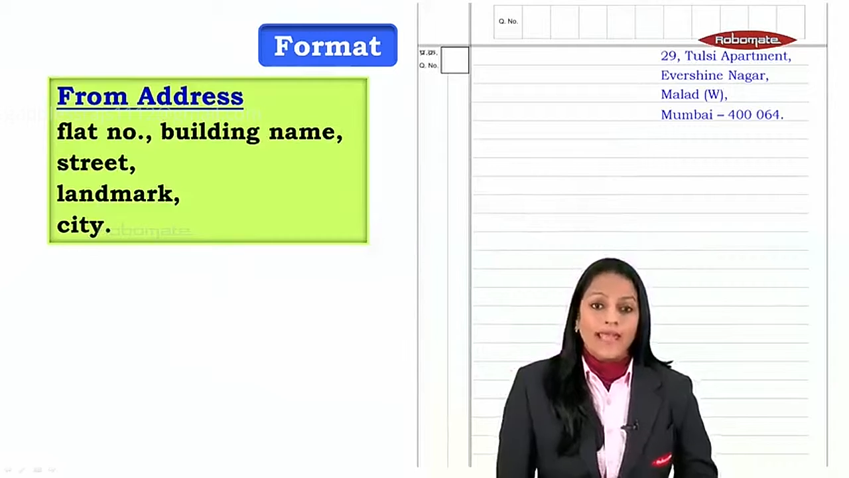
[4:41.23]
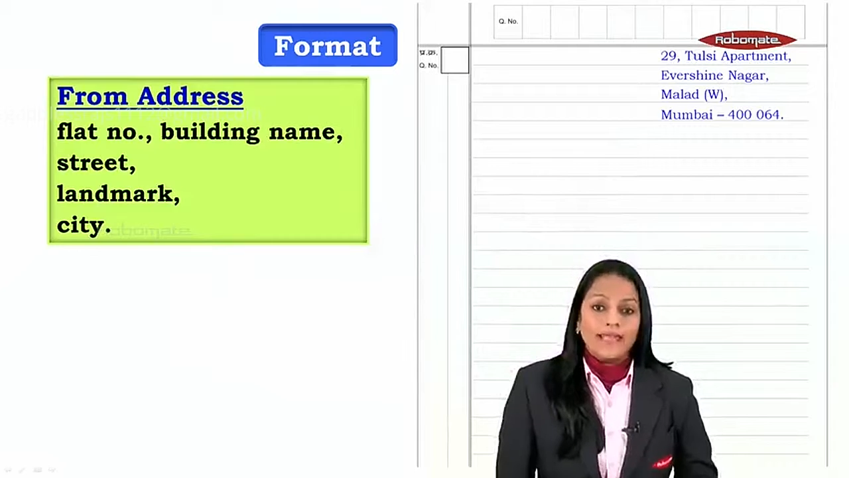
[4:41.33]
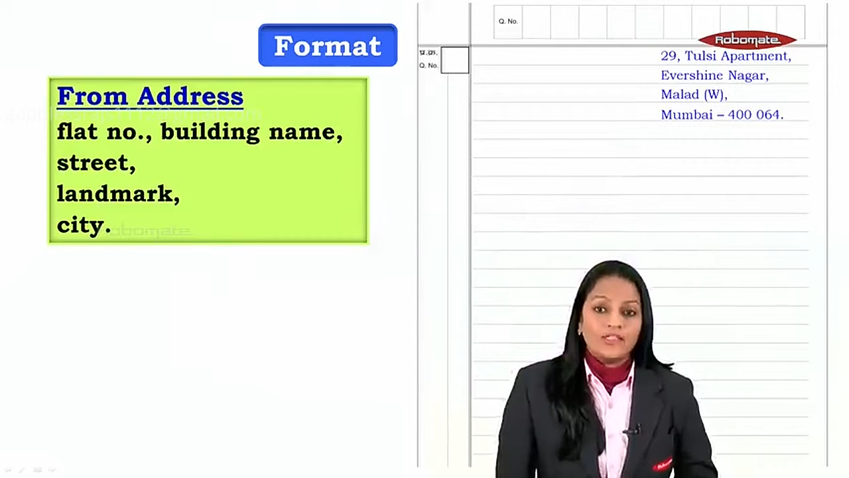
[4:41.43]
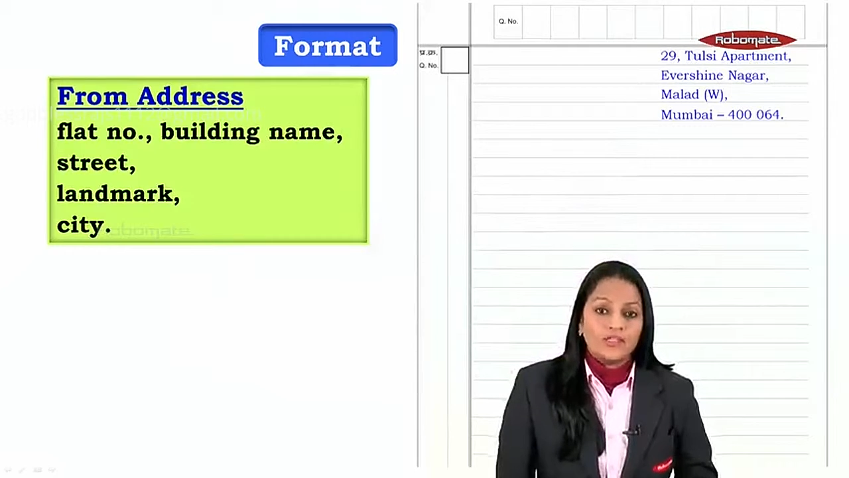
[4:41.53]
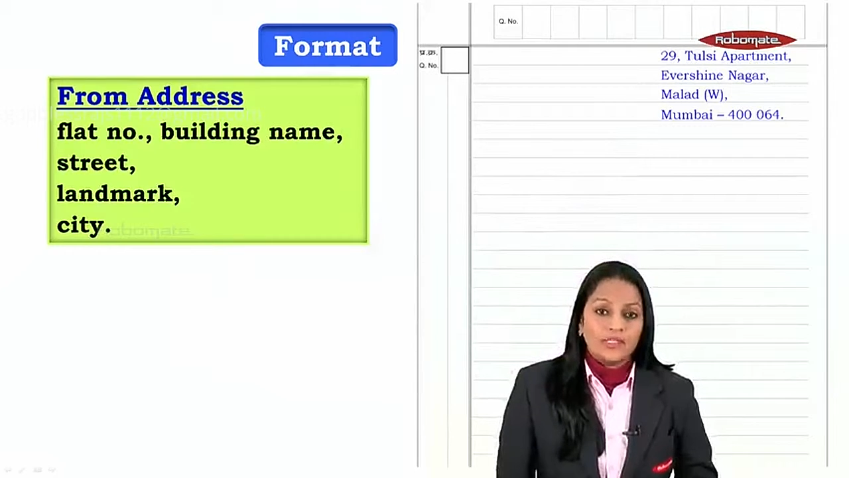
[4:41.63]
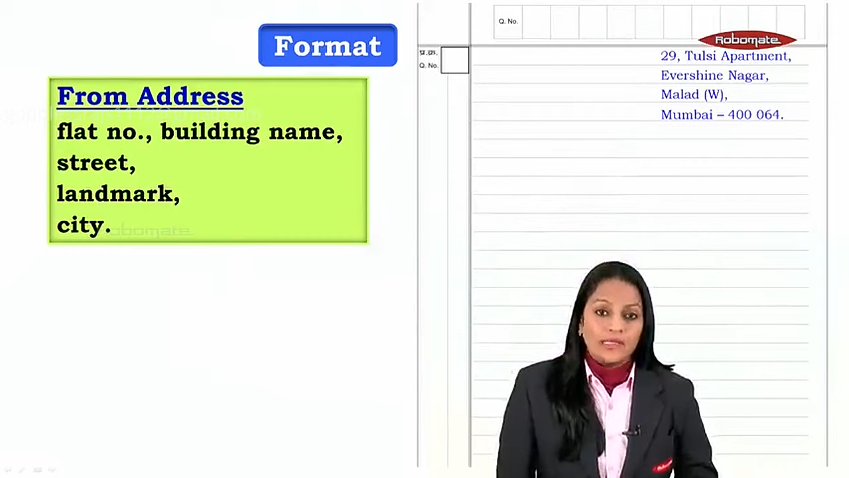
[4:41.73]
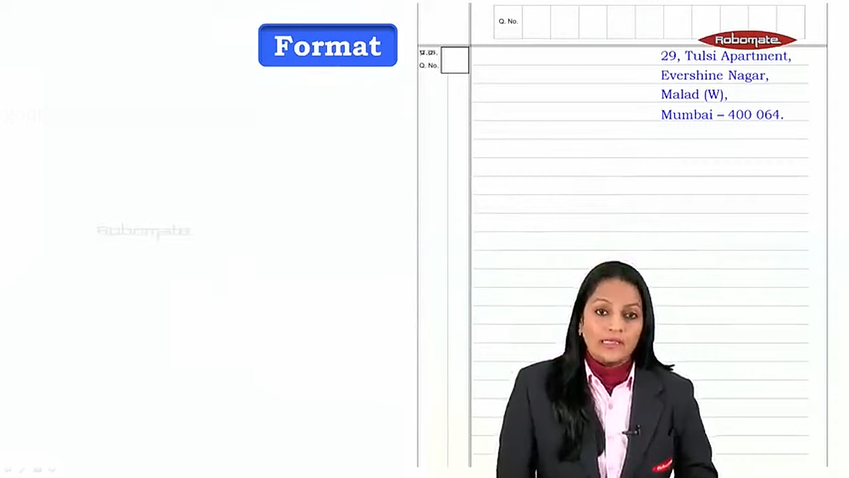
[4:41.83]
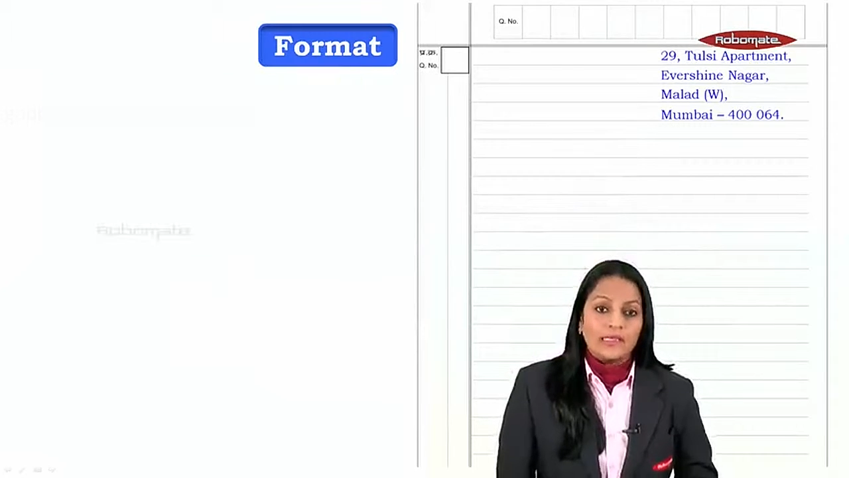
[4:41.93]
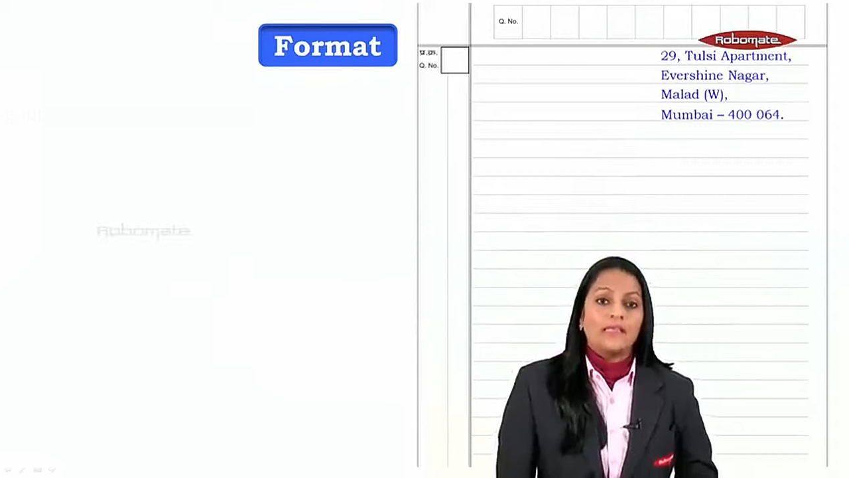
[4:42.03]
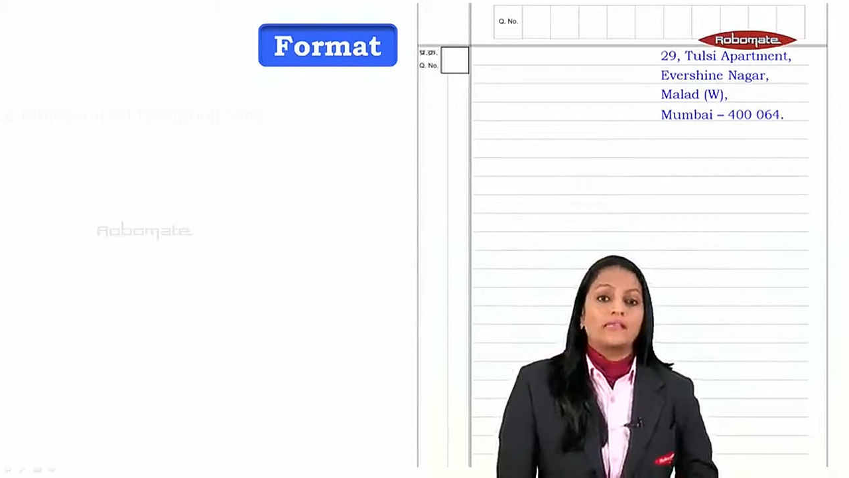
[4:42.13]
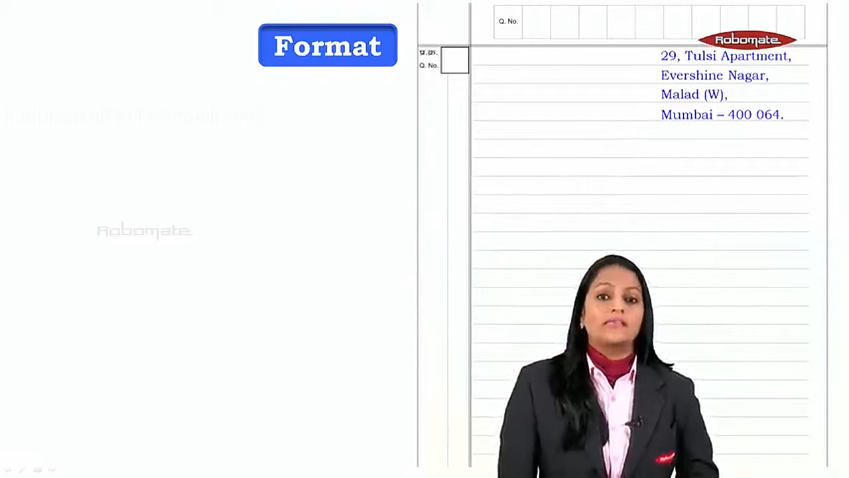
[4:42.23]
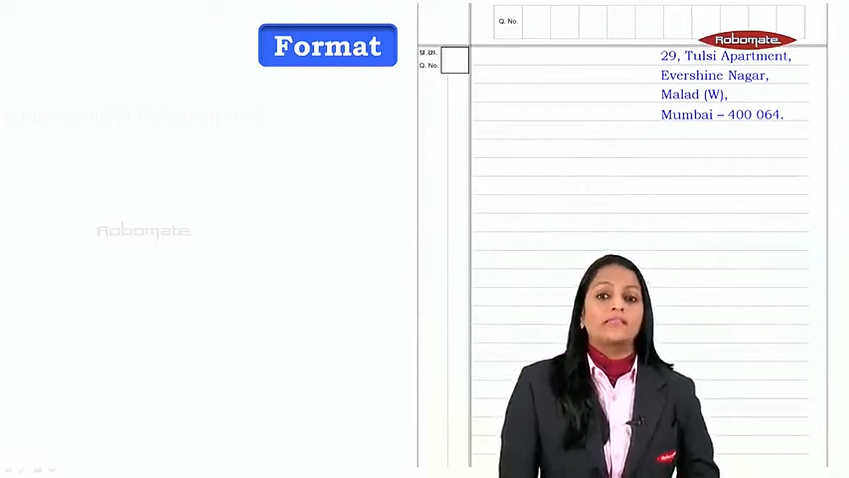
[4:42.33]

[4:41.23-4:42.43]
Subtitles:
next thing is